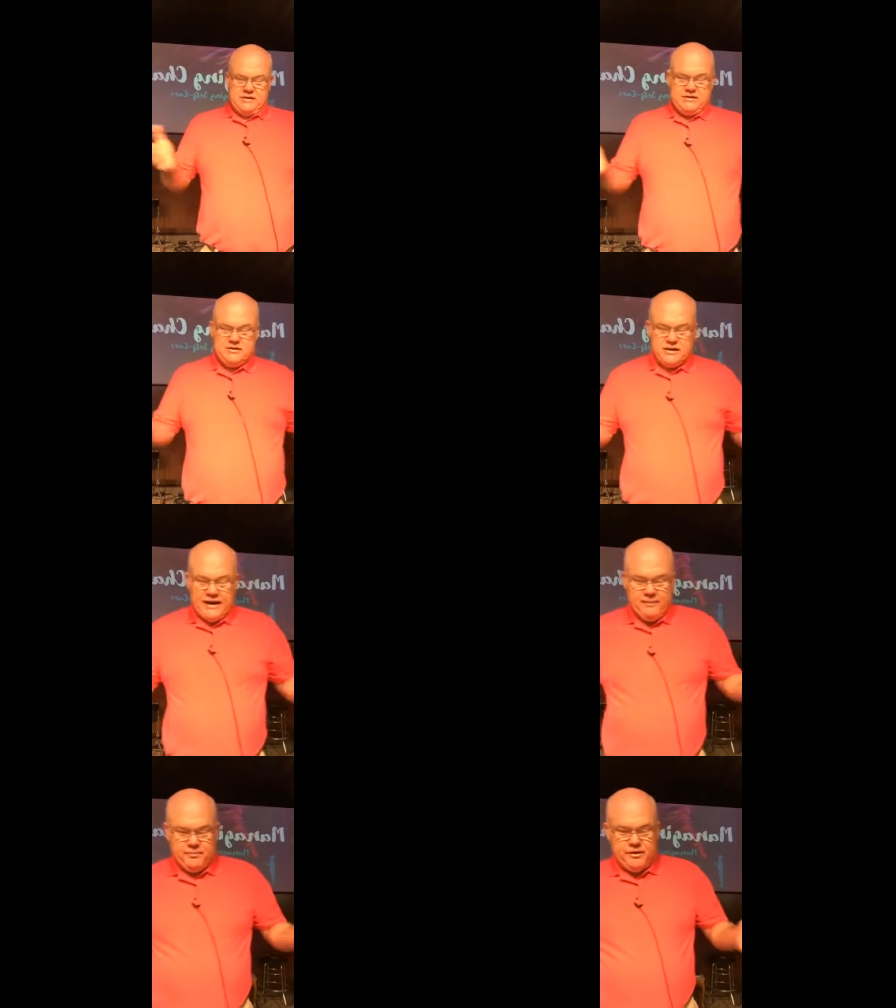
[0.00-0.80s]

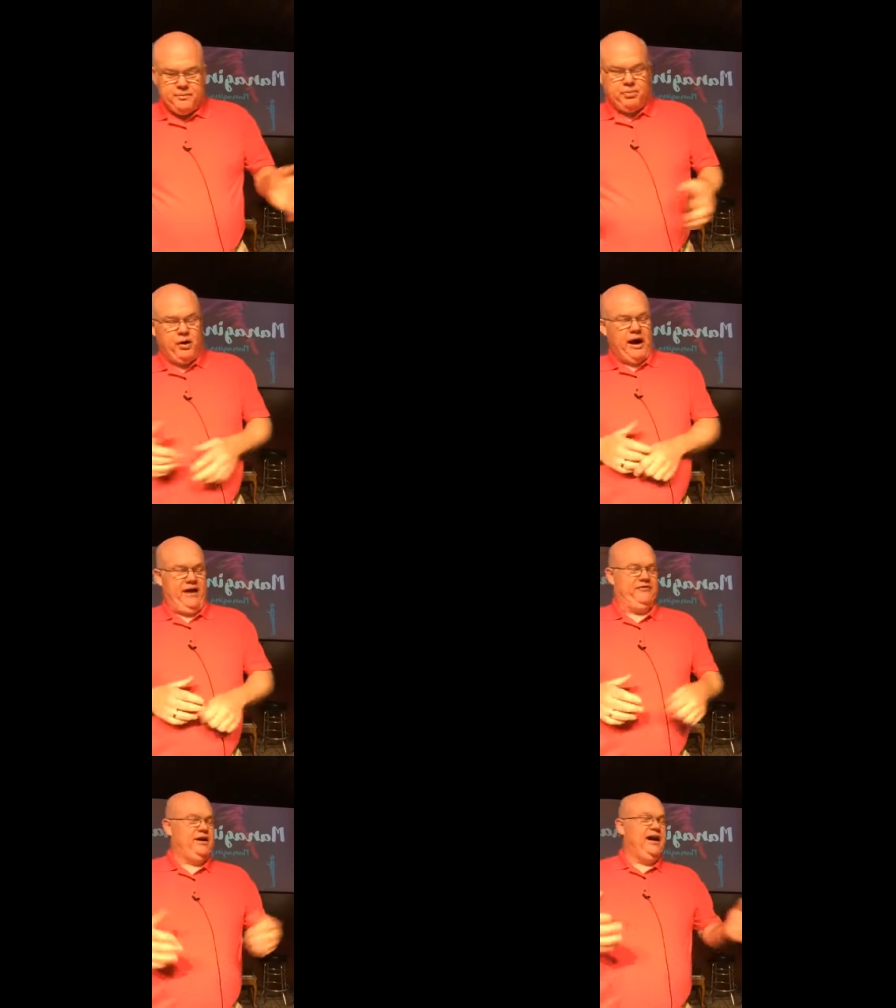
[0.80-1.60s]
sleep
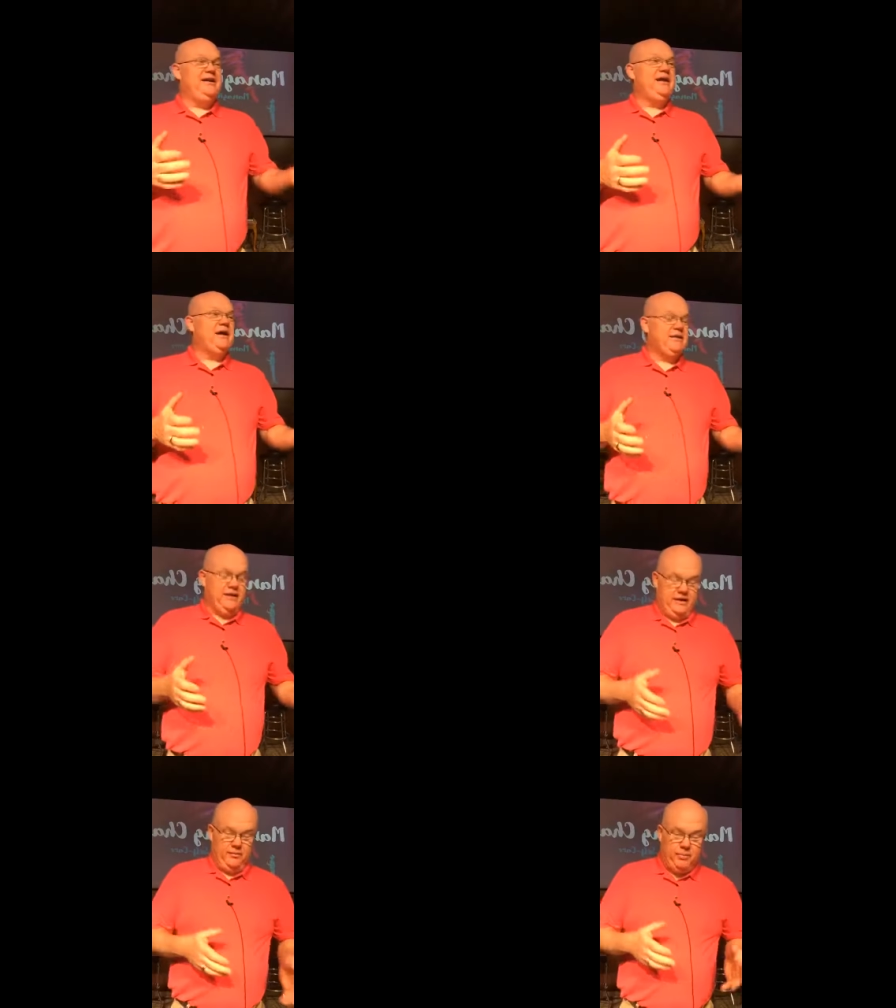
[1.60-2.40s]
deprived,
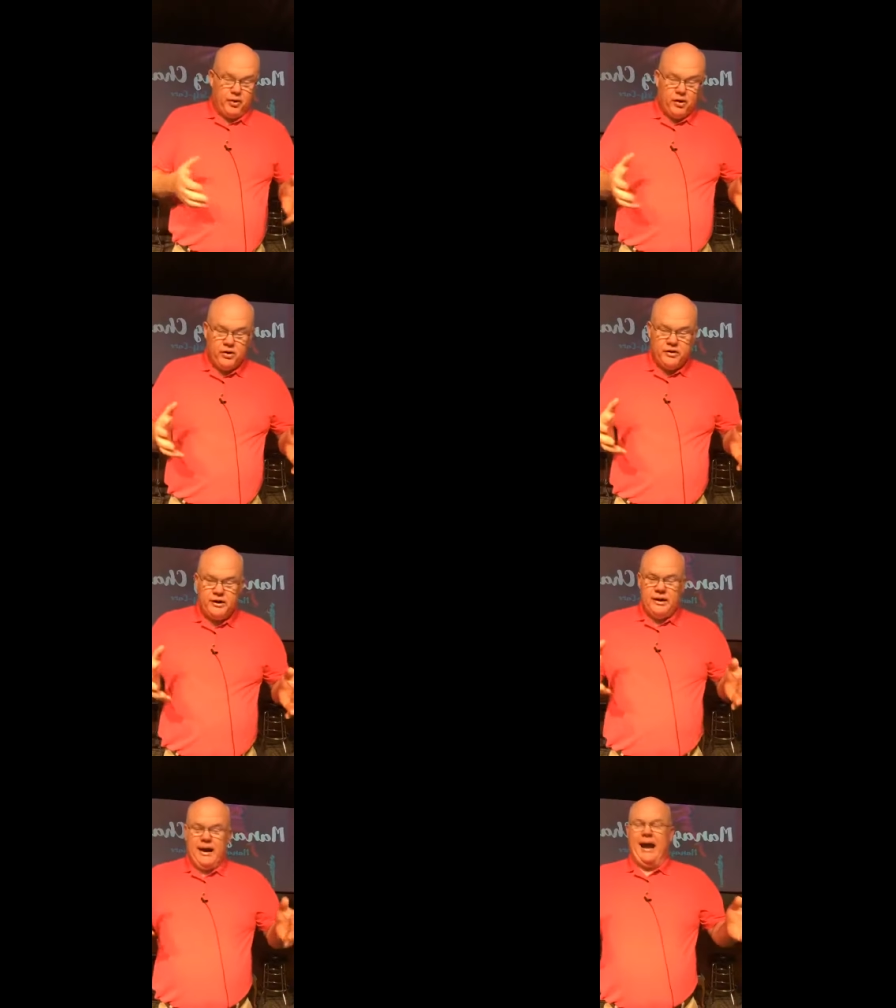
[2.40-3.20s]
addicted,
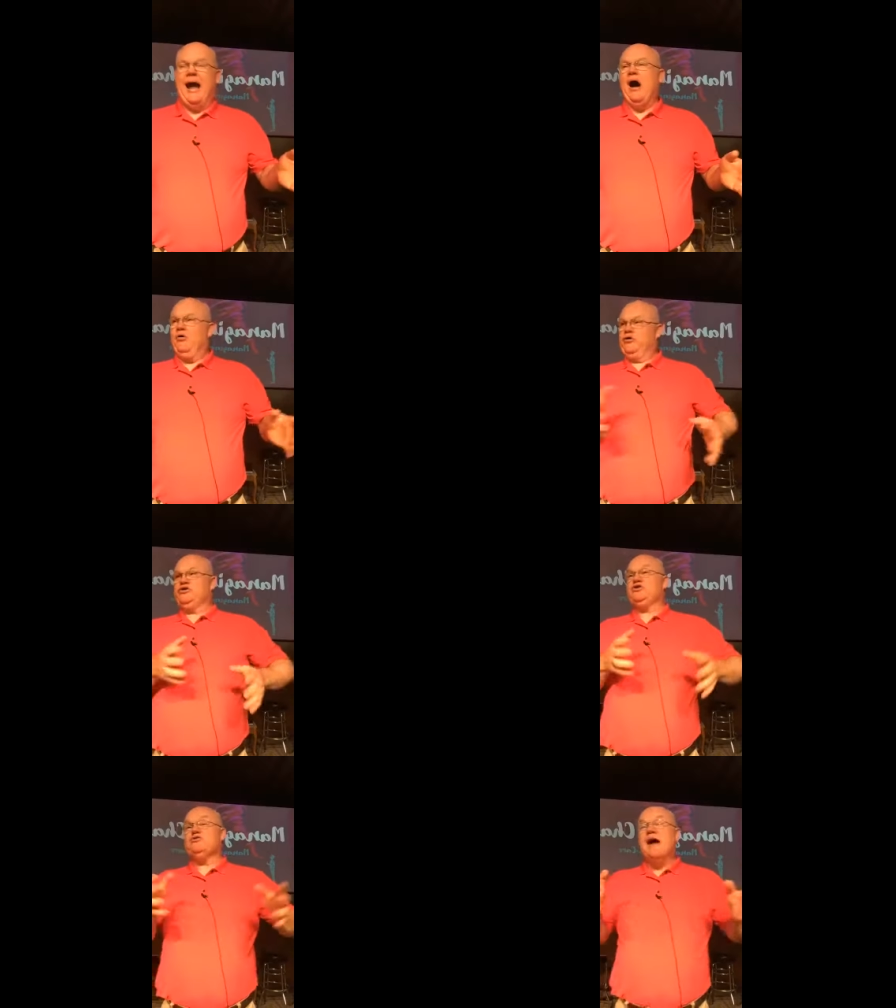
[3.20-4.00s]
burned out,
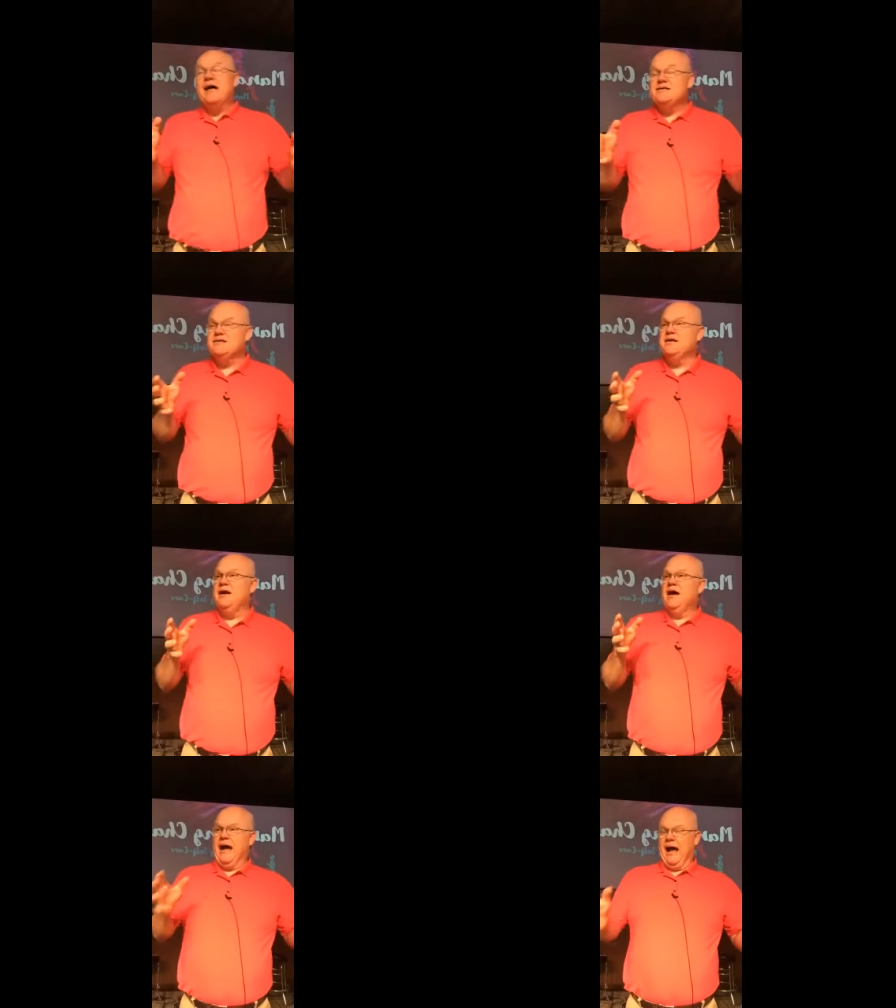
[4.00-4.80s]
stressed
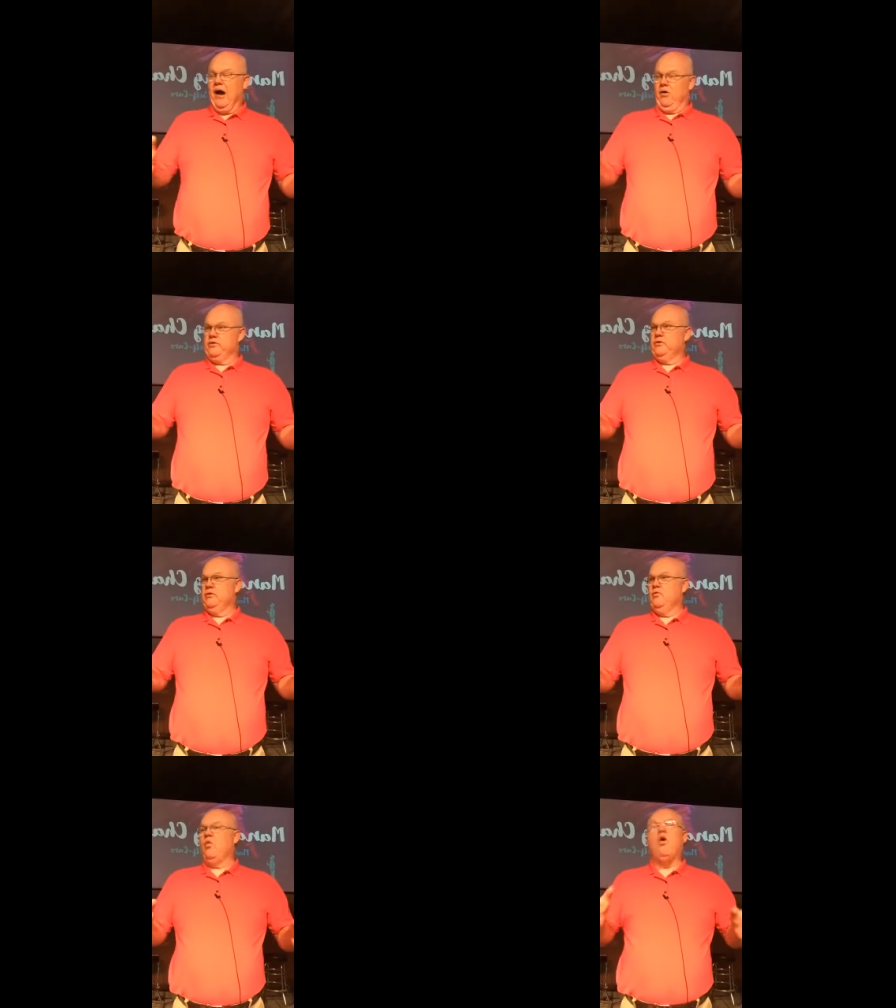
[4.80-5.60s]
out,
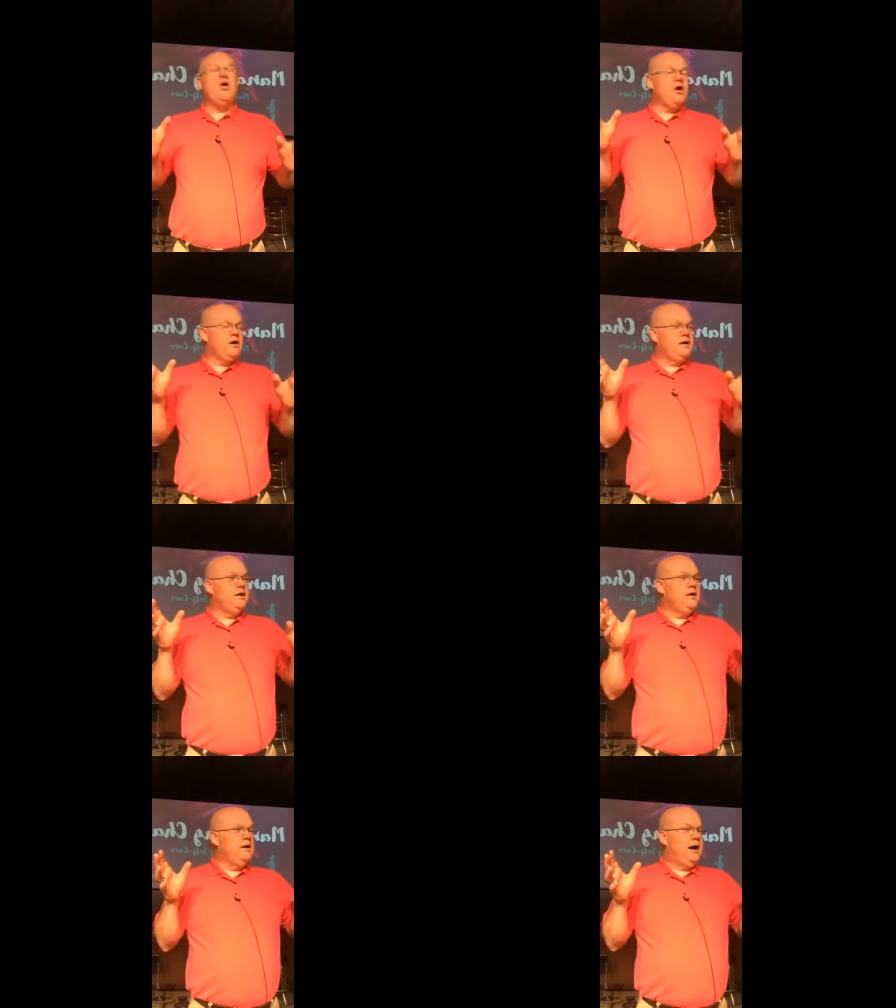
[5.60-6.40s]

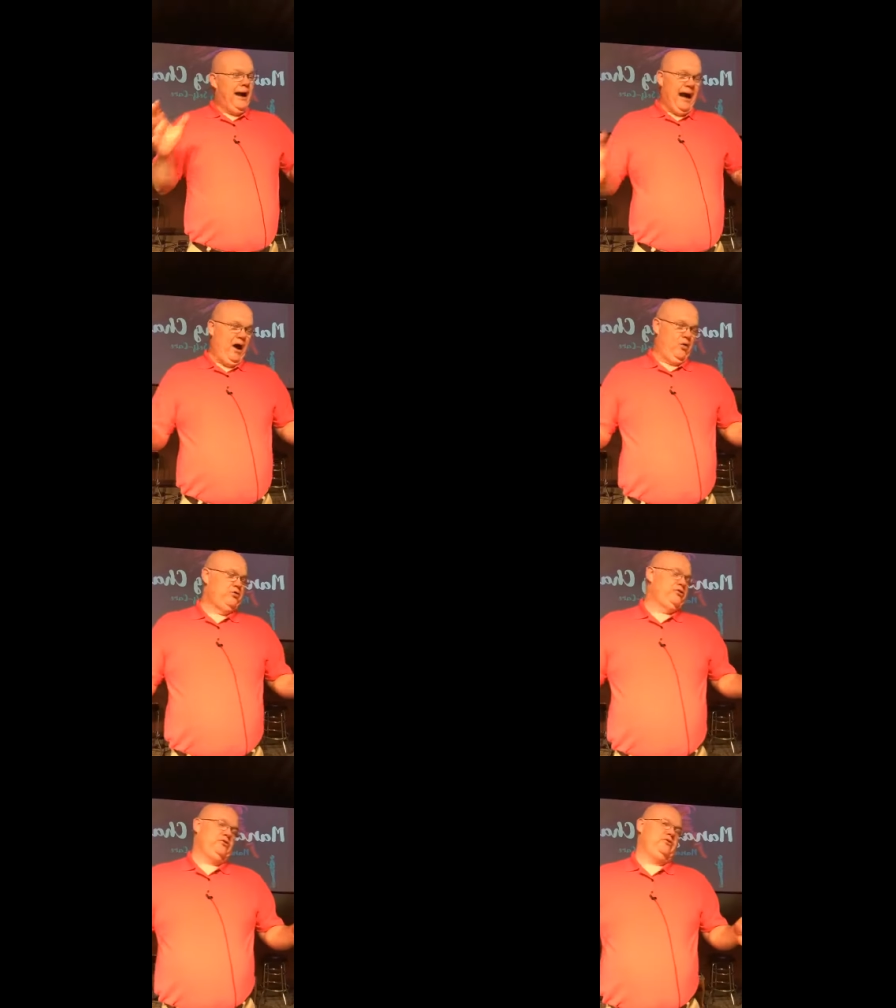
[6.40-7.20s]
worn
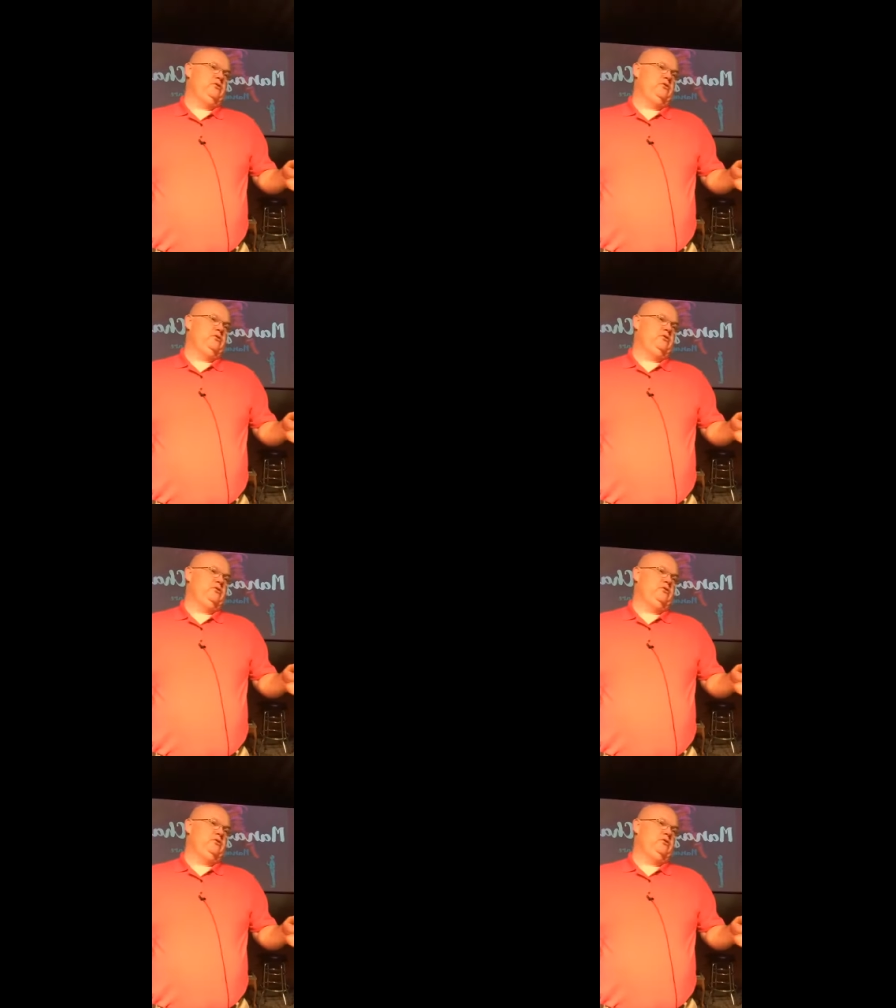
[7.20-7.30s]
out.